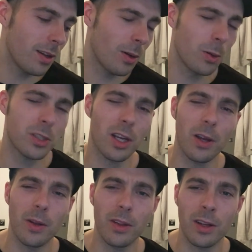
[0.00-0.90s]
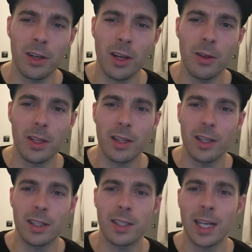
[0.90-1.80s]
also, I know that
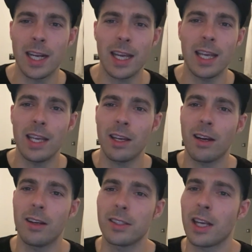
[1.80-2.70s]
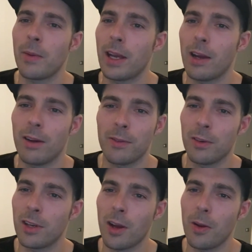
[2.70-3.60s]
the 1080 cards are coming out. I've
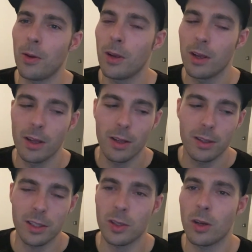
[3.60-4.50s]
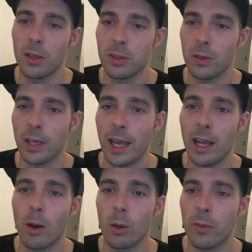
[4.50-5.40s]
got no designs on
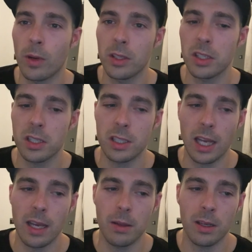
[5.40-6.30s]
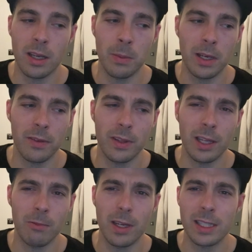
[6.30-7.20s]
getting hold of one just yet. I mean, I think
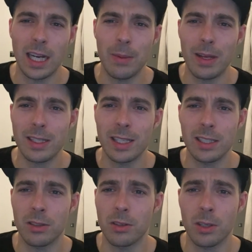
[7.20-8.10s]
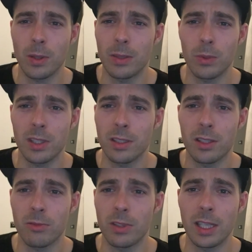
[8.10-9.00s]
they retail about 600 quid, which is
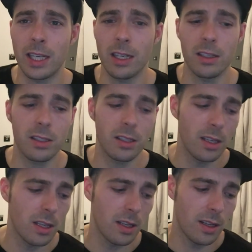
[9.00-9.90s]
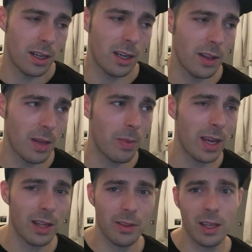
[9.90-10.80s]
just ridiculous. I know they're
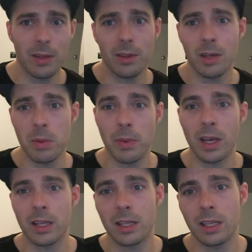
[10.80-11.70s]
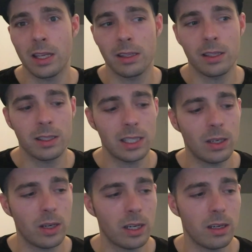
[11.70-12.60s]
better. They're going to be better than the, the
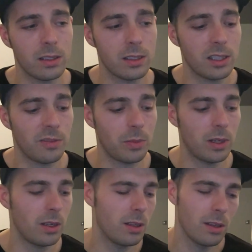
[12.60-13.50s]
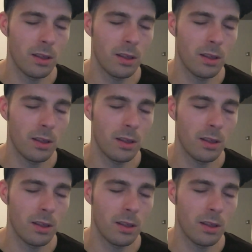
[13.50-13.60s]
TI cards and stuff, but